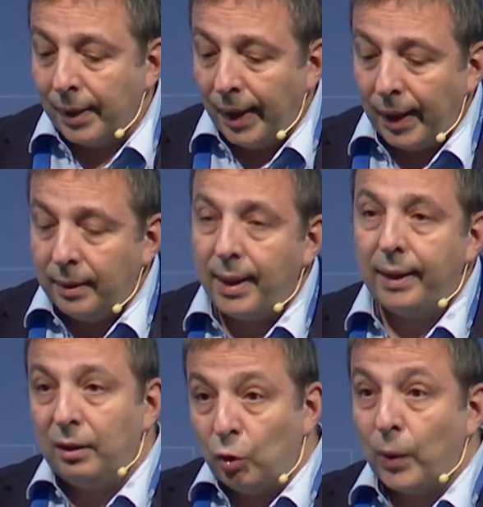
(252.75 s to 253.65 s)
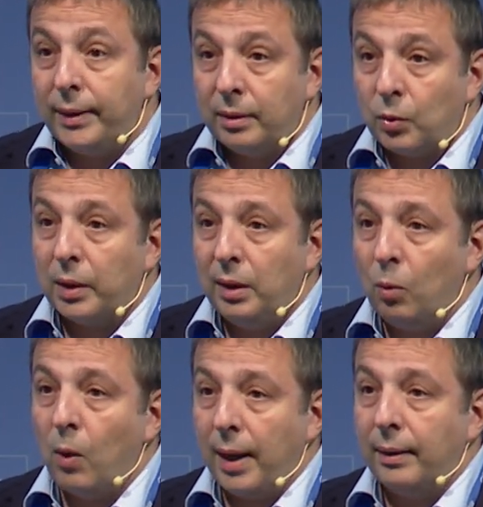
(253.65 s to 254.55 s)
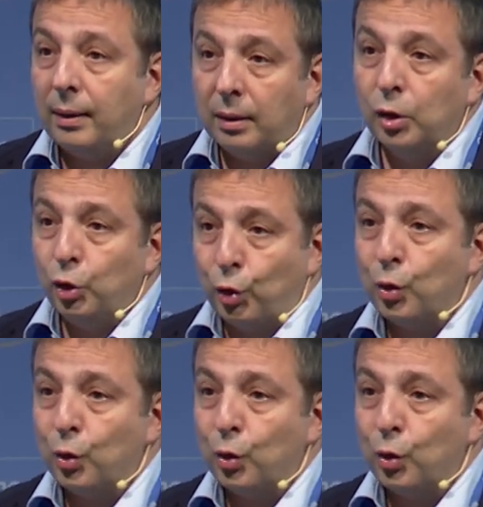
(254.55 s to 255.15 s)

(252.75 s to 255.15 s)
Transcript: and then in 2021, two